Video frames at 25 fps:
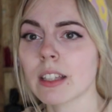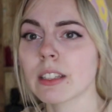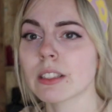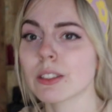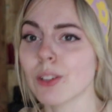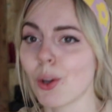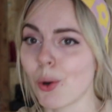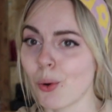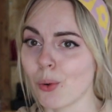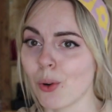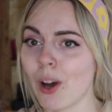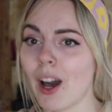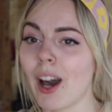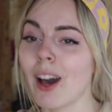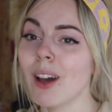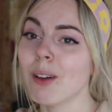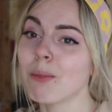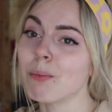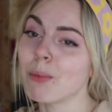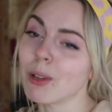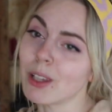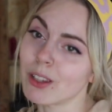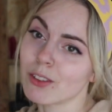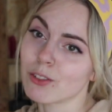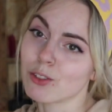So
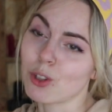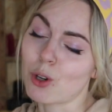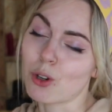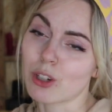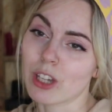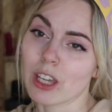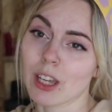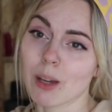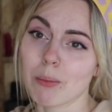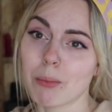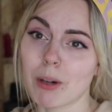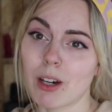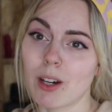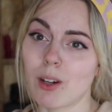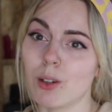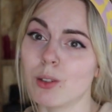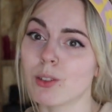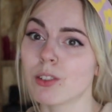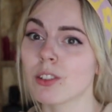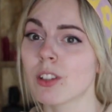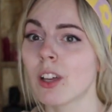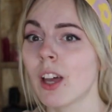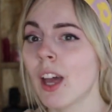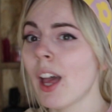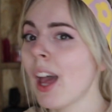I've been talking
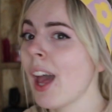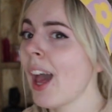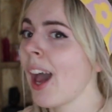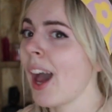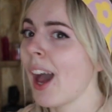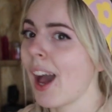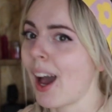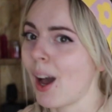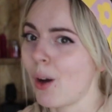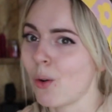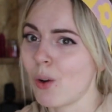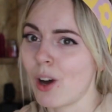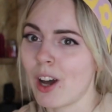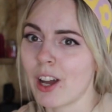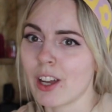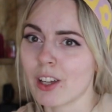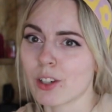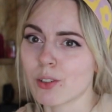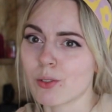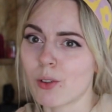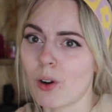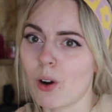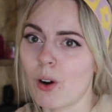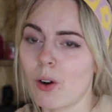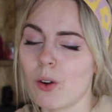about how I
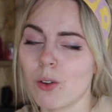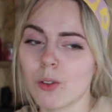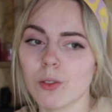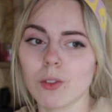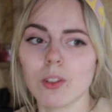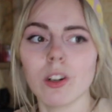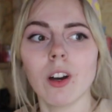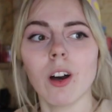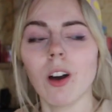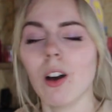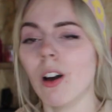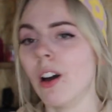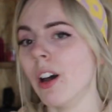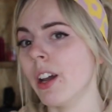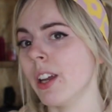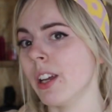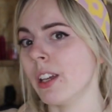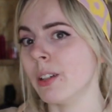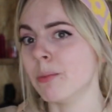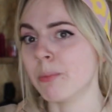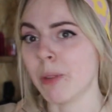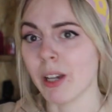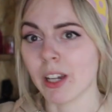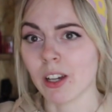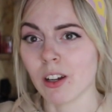grow
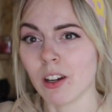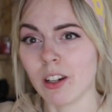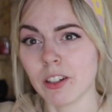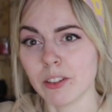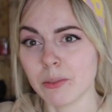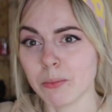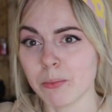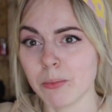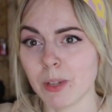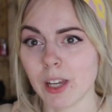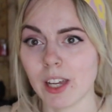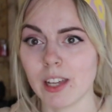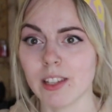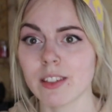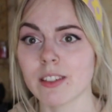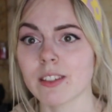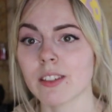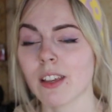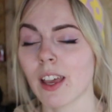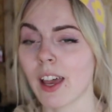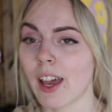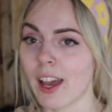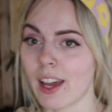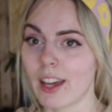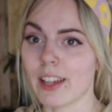in my garden beds
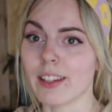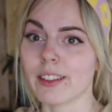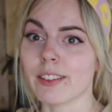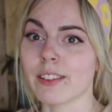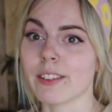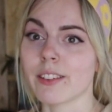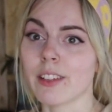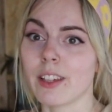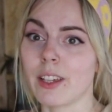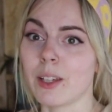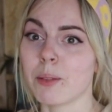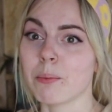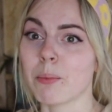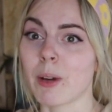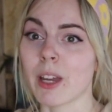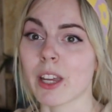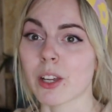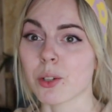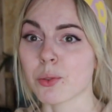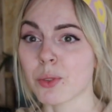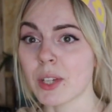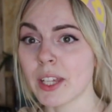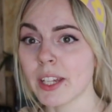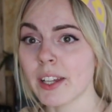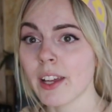and in my
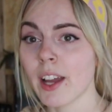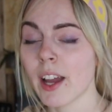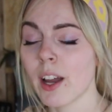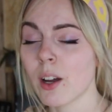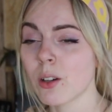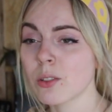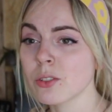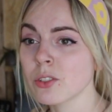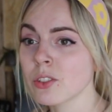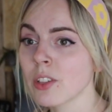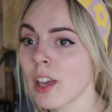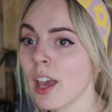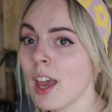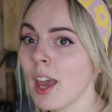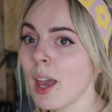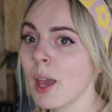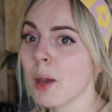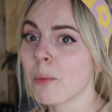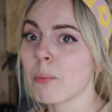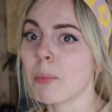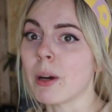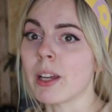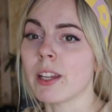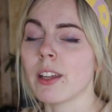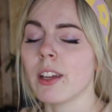greenhouse,
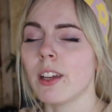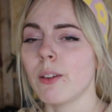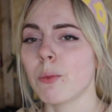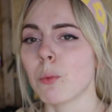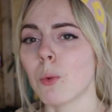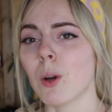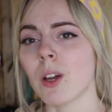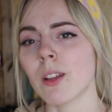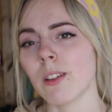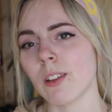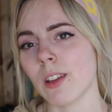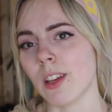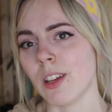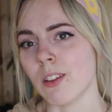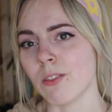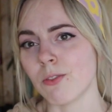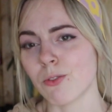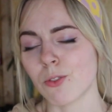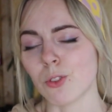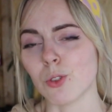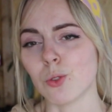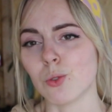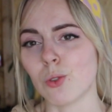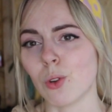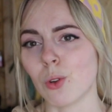but what if
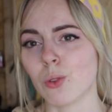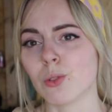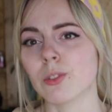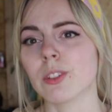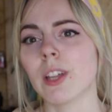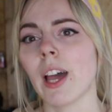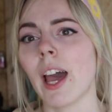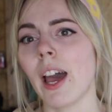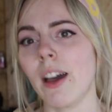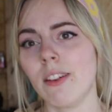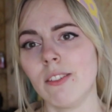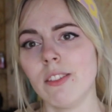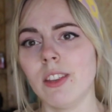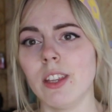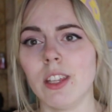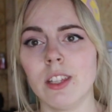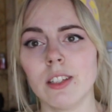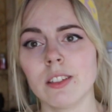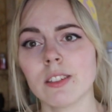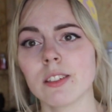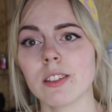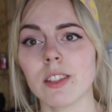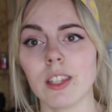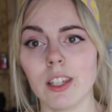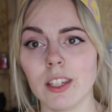you don't have
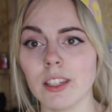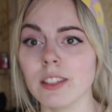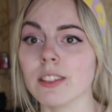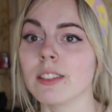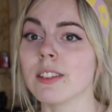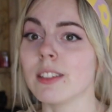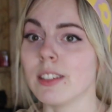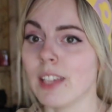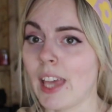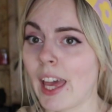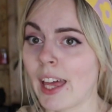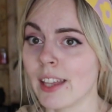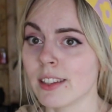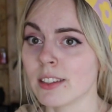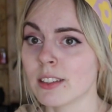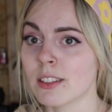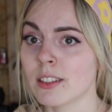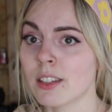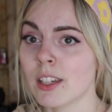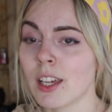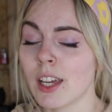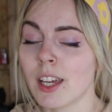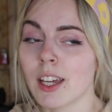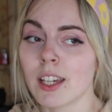these things yet?